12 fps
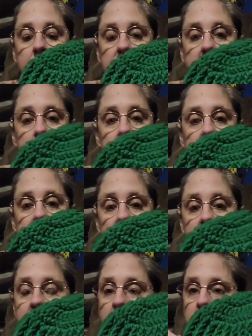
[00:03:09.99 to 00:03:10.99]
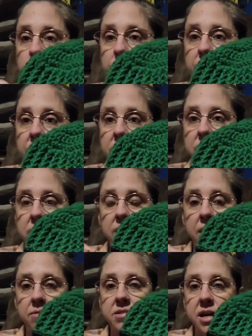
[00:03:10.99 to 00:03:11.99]
So with just a few tweaks,
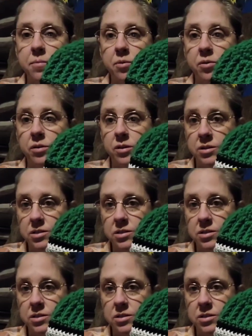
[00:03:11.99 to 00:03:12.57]
I was able